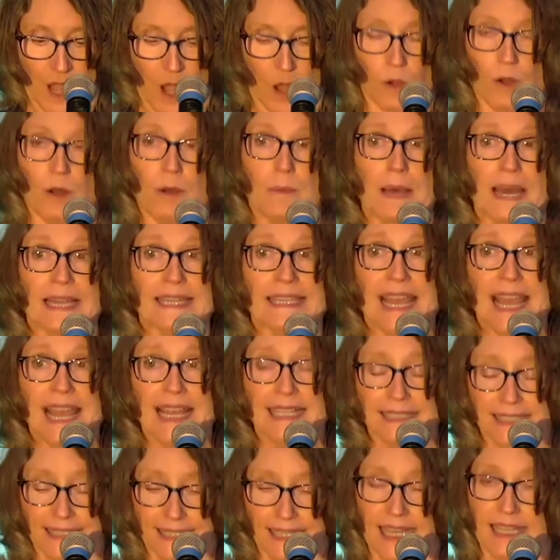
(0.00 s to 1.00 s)
Well, my
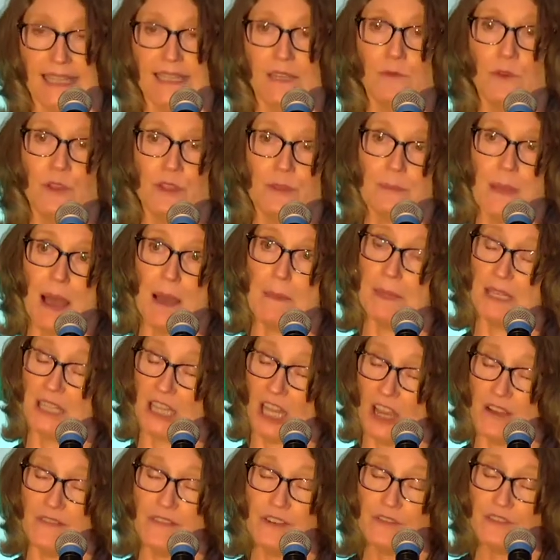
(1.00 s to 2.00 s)
dad said that with my
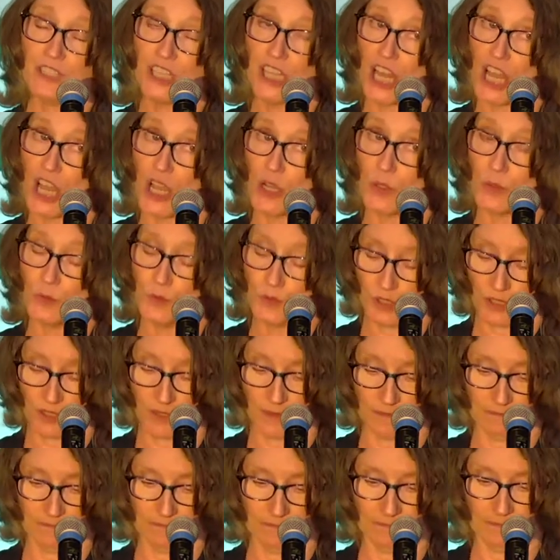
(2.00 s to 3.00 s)
love of clothes,
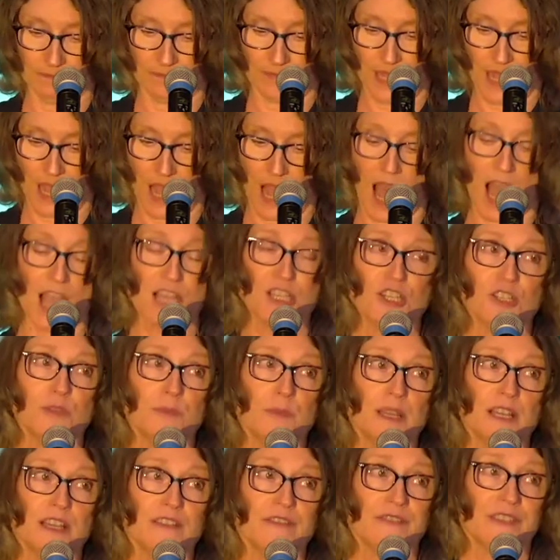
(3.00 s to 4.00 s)
I should
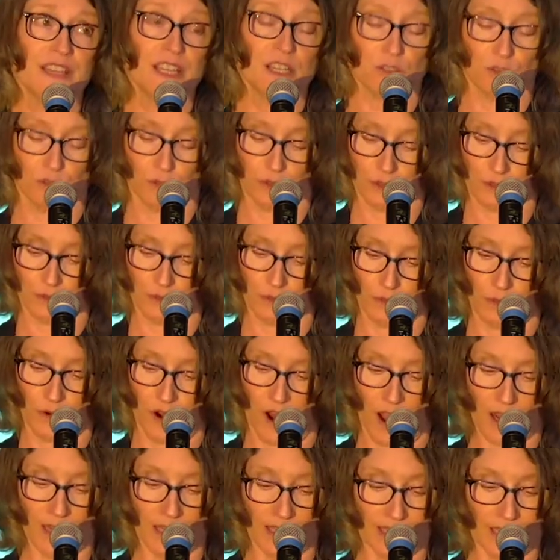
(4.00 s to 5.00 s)
pick a field where
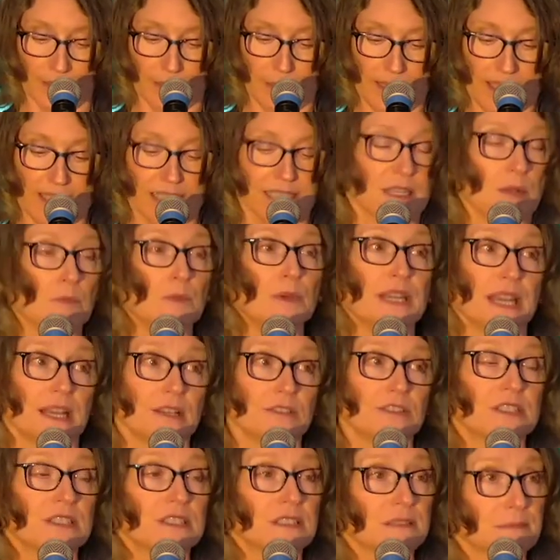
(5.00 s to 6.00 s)
I could spend someone
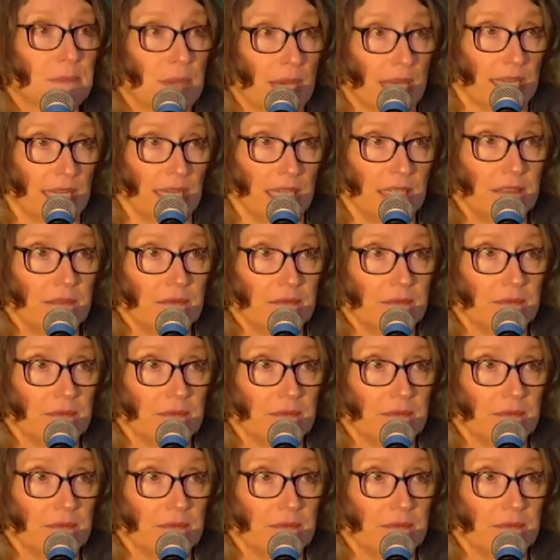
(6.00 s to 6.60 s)
else's money